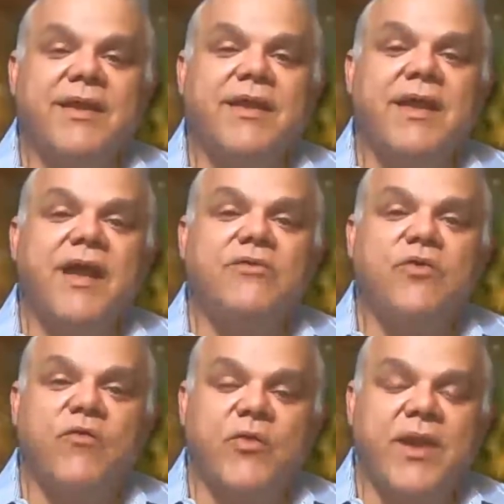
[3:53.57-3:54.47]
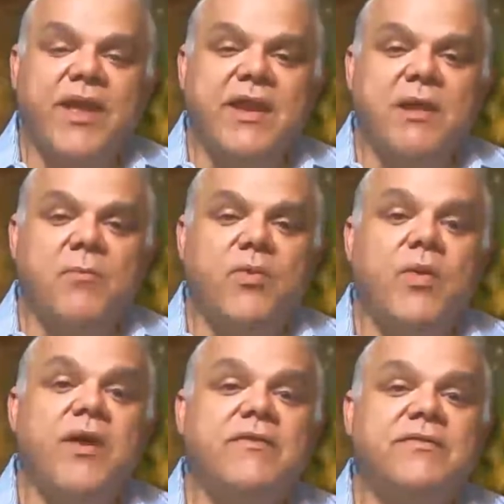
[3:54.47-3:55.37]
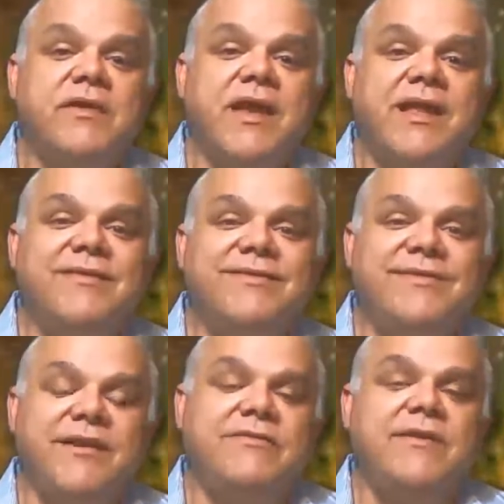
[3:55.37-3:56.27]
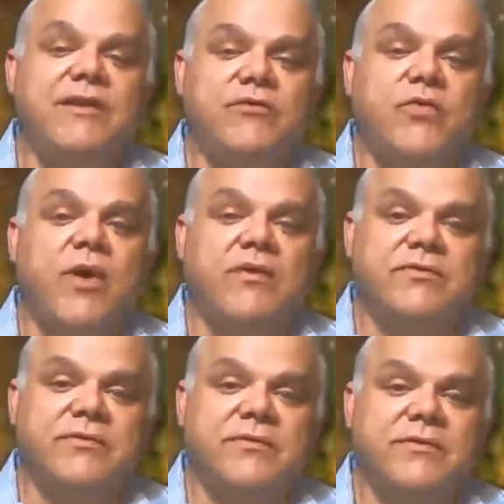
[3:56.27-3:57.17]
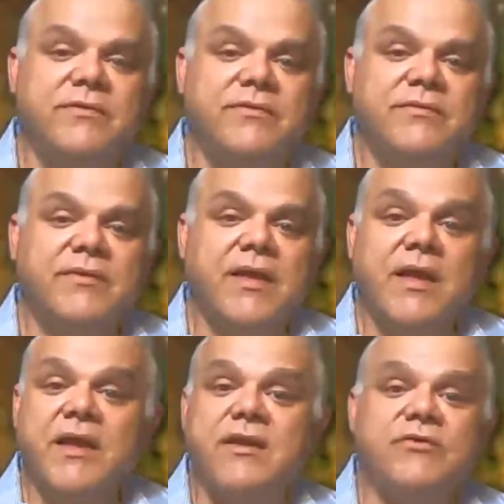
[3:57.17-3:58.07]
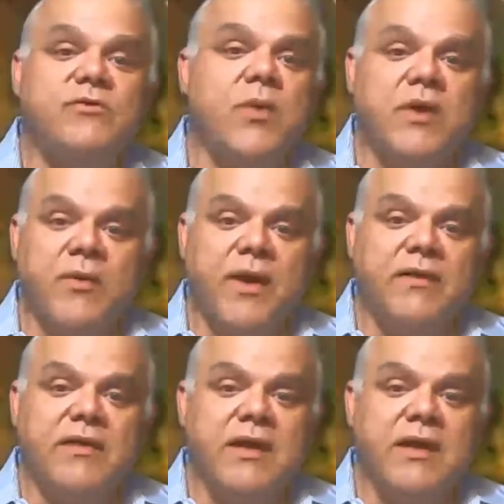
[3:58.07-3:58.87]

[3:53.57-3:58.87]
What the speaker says: He has over 80 employees and 16 trucks. He is doing great.